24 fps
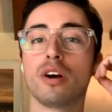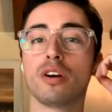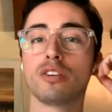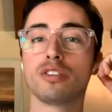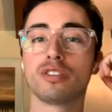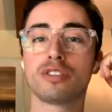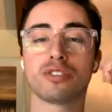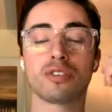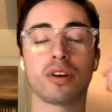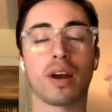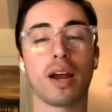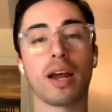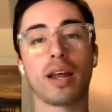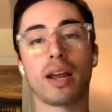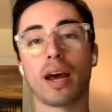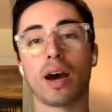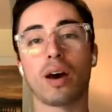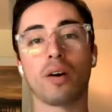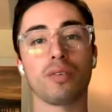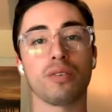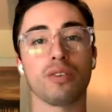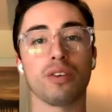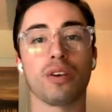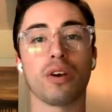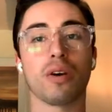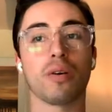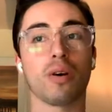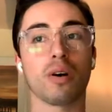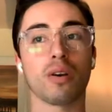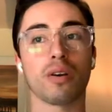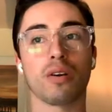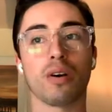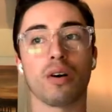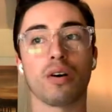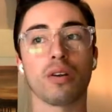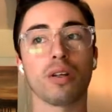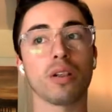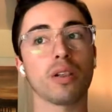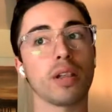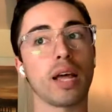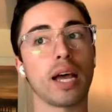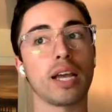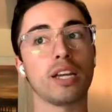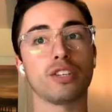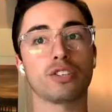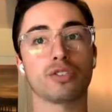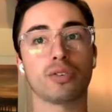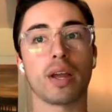or just try it out, on a light